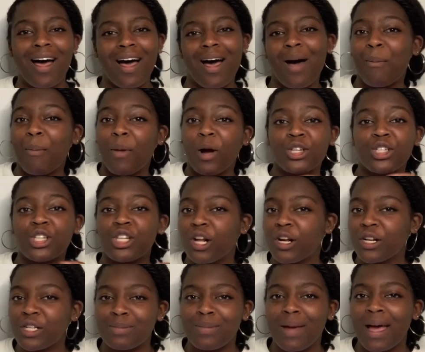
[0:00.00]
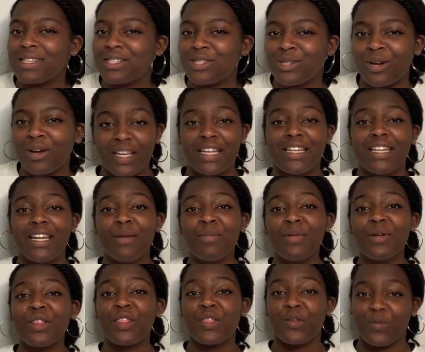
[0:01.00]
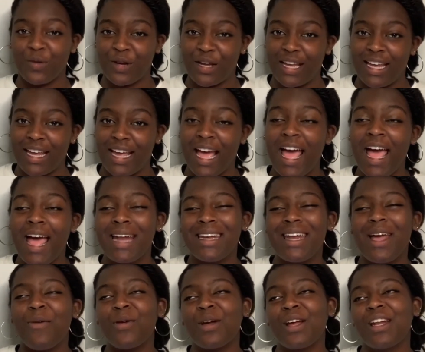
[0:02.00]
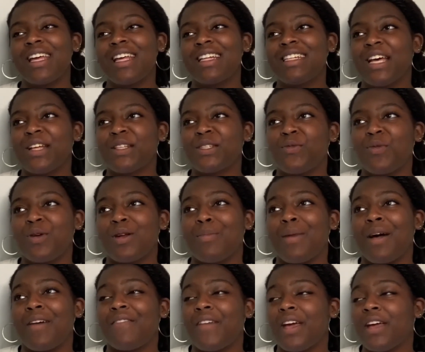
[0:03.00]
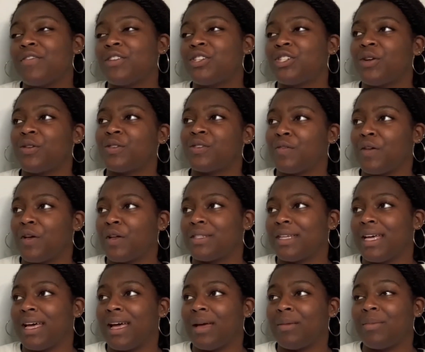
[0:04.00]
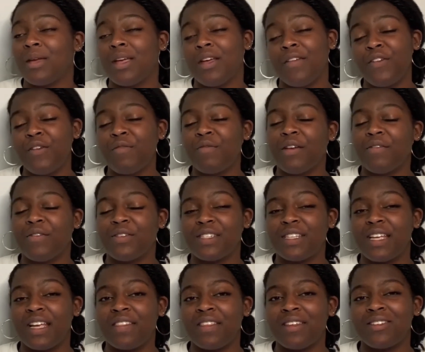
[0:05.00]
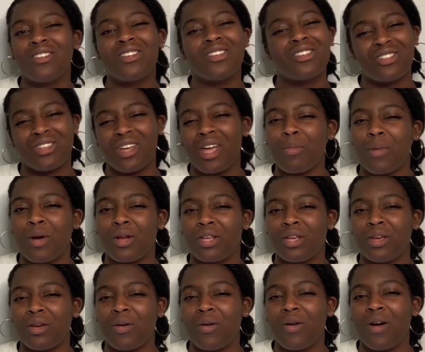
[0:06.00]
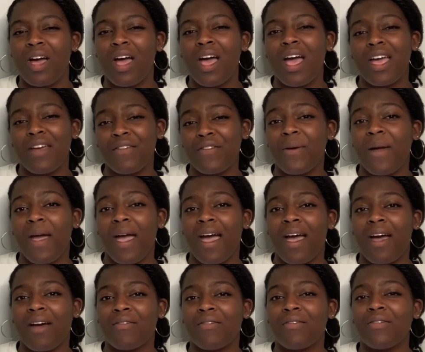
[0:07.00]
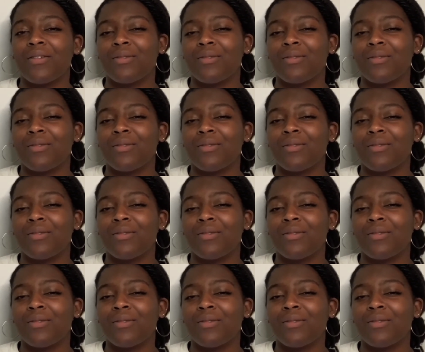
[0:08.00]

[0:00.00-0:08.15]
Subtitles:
martial arts master. Number 3. Now we're gonna get down to one of my favorite shows of all time. If you've never seen this, shame on you. If you have,